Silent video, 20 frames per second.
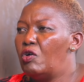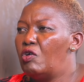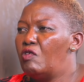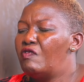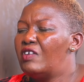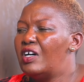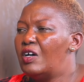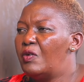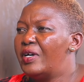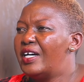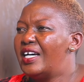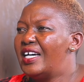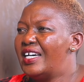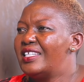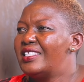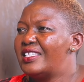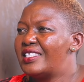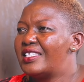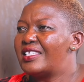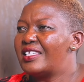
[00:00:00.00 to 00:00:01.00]
Of our
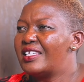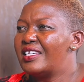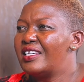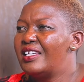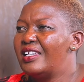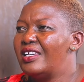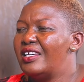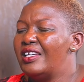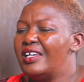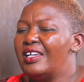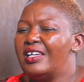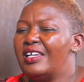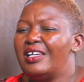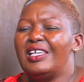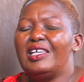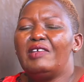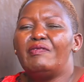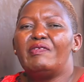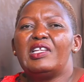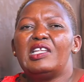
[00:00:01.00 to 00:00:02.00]
hands.
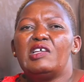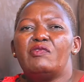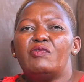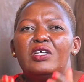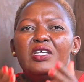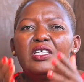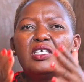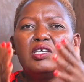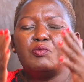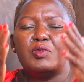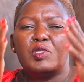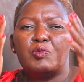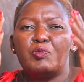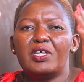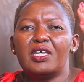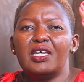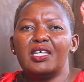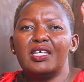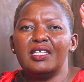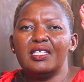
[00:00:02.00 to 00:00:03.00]
Even if we keep
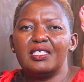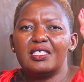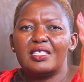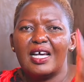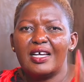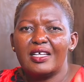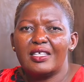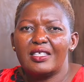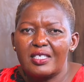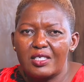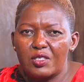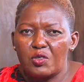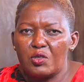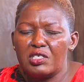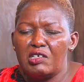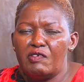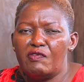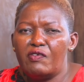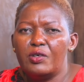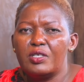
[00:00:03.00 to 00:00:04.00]
speaking in tongues
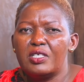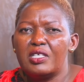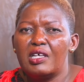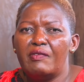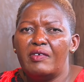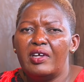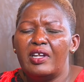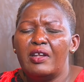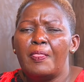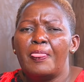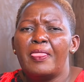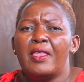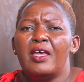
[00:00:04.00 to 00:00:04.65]
24/7,